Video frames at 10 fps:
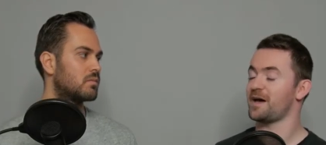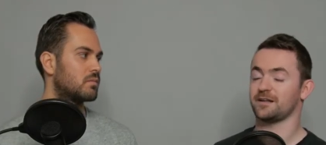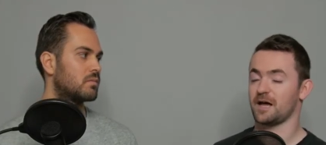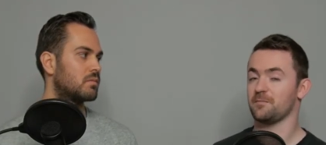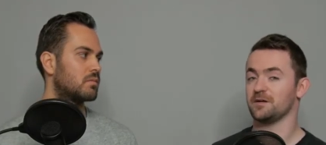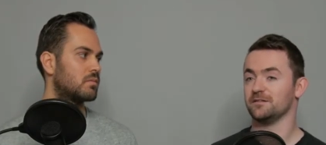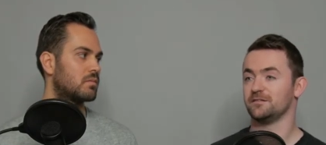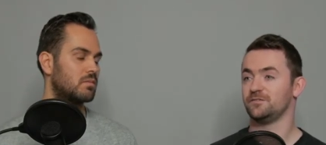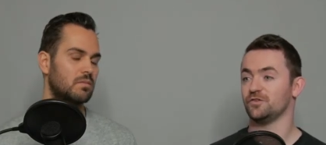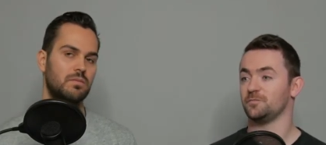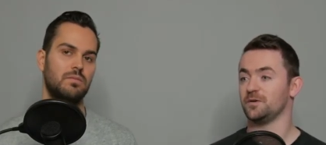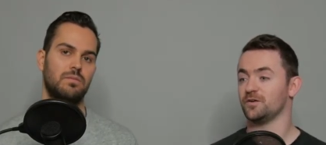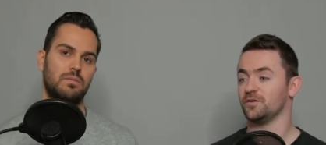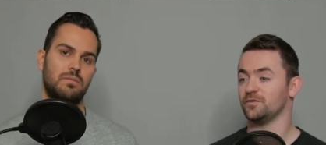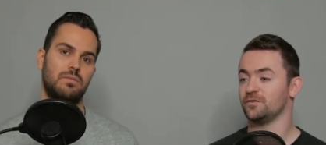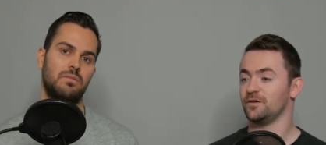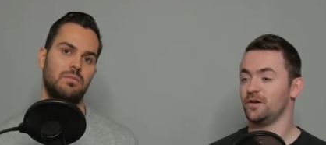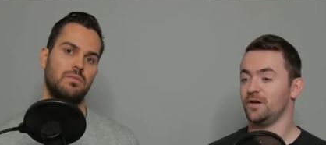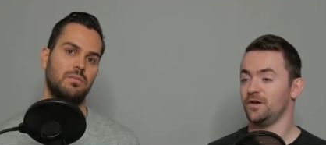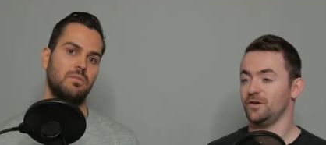Speaker 1: bad habits just because
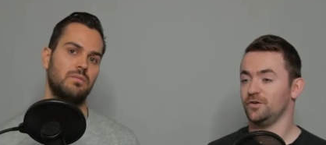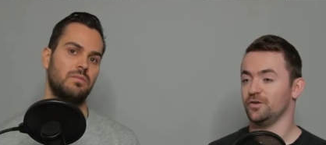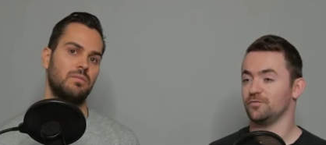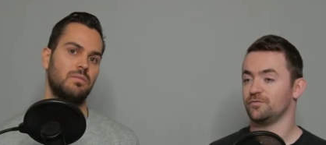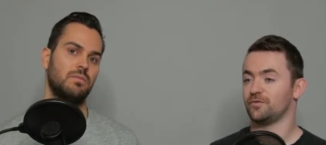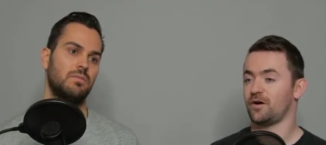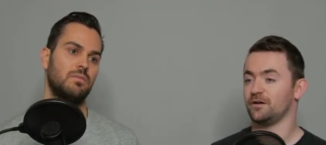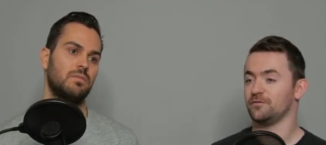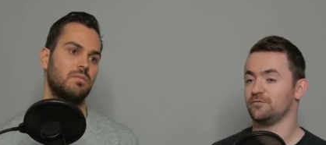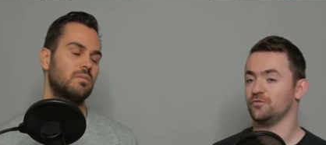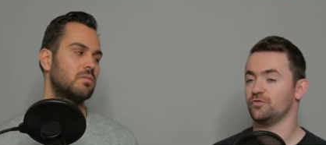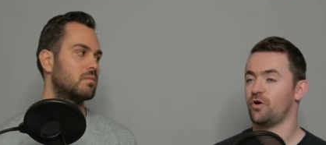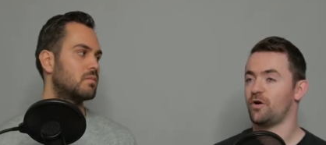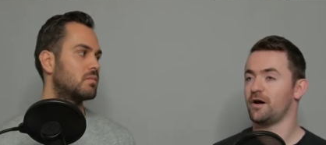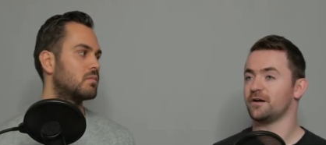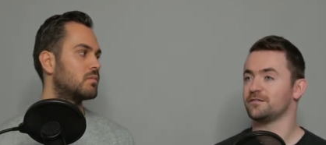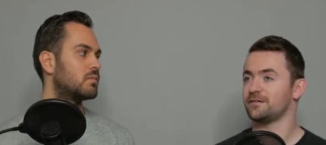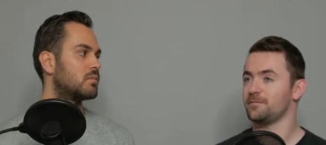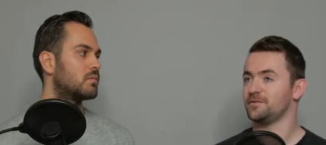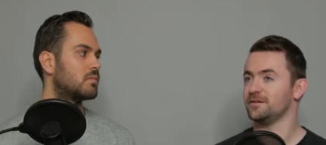you've kind of not
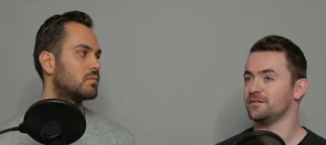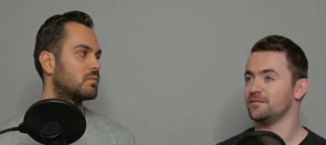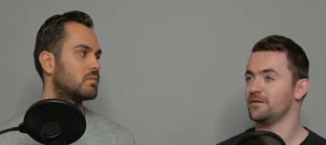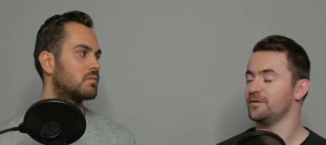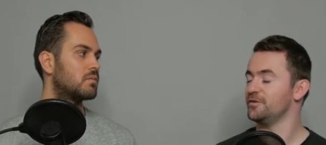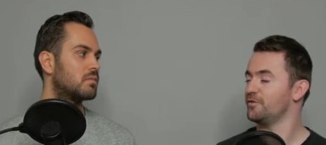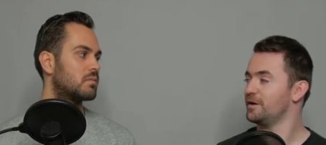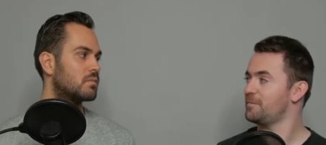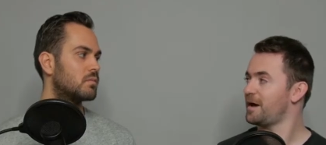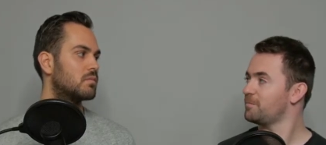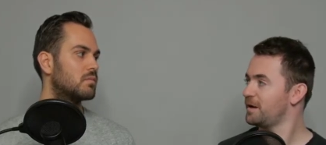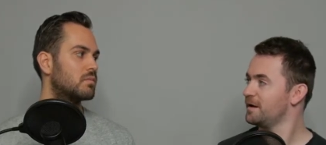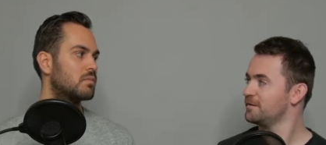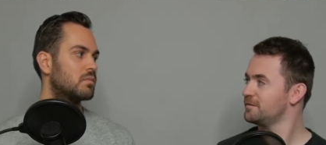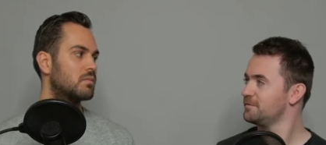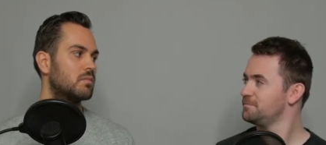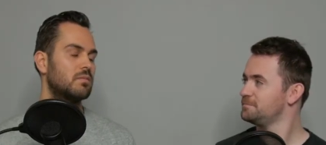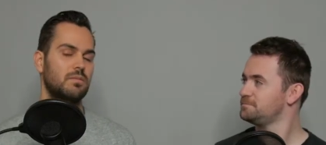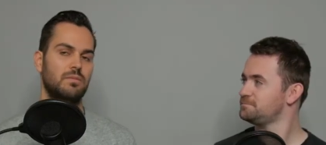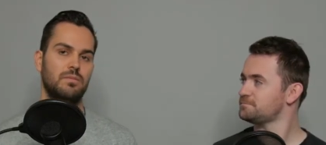accepted that you're in a bad place.
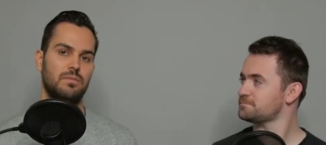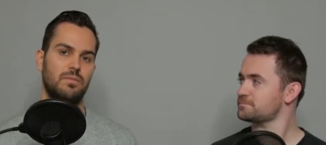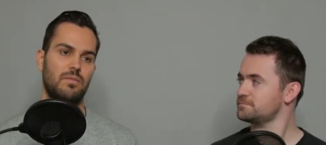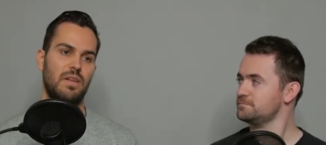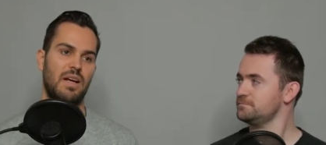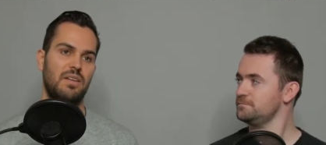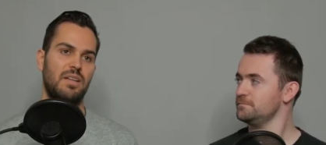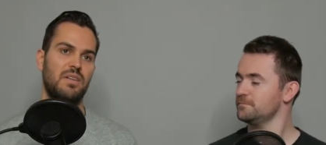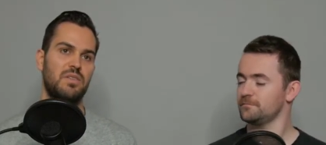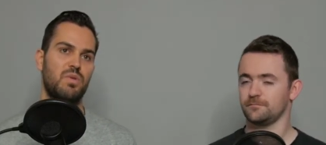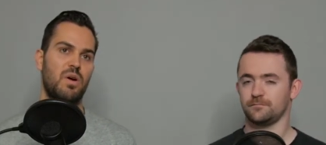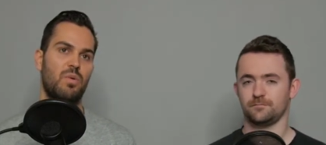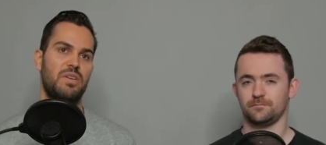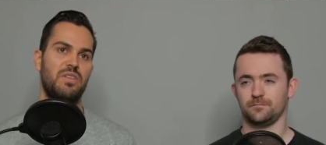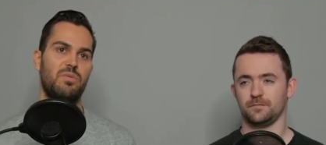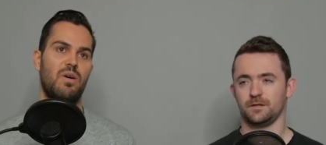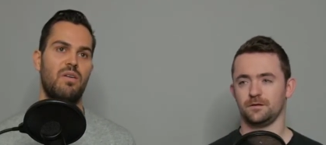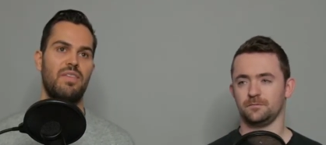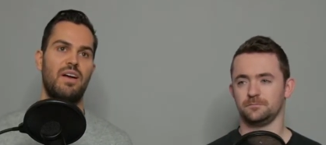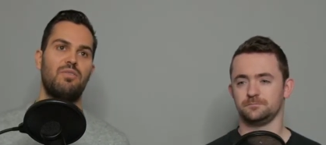
Speaker 2: Mm-hmm. And I think as well, when you are
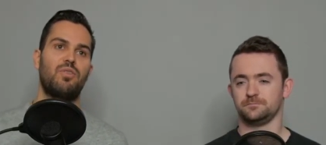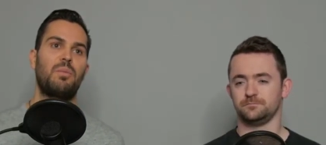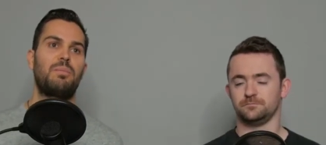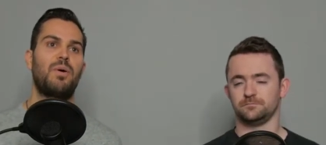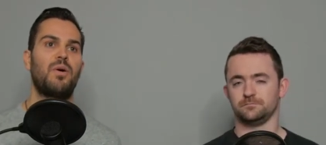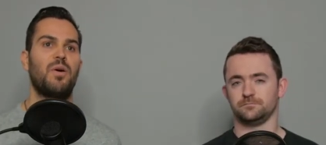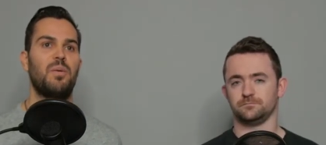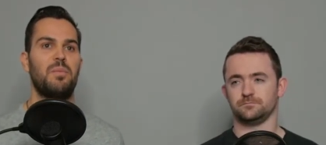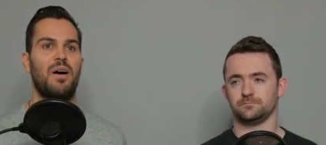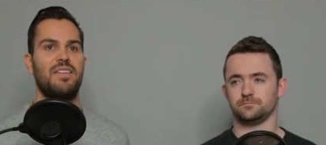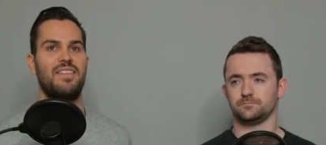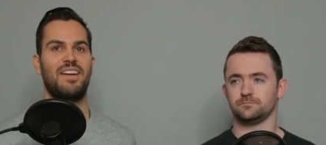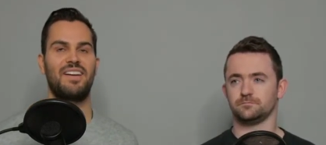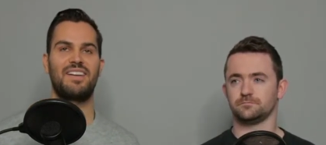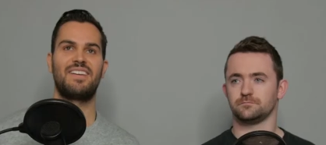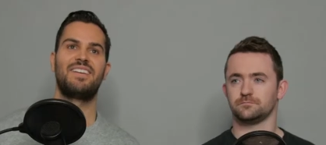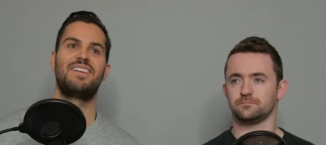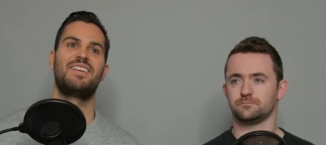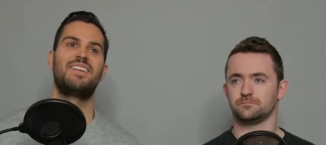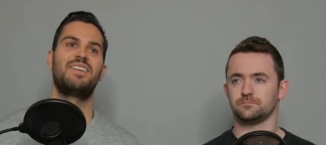at that rock bottom, I think
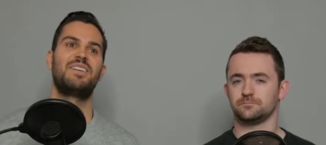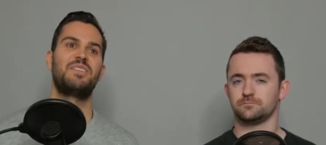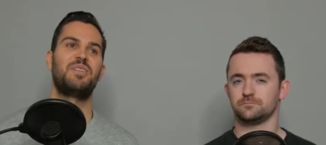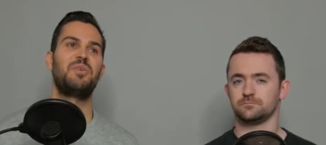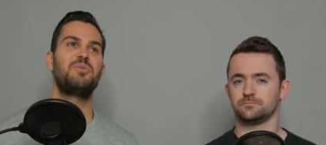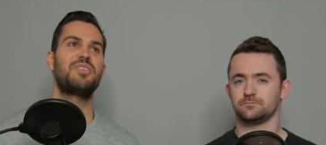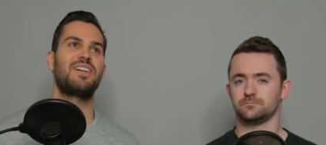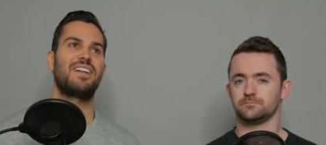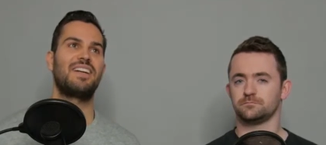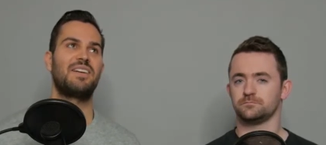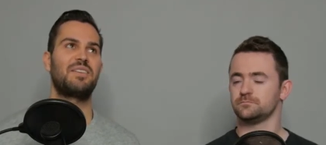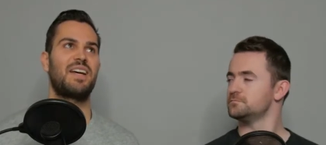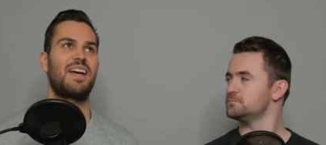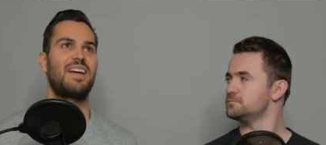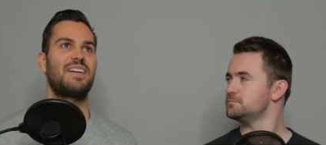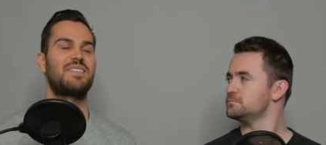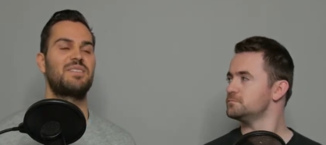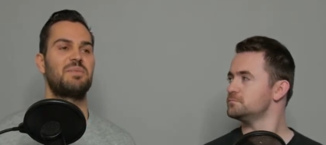usually it takes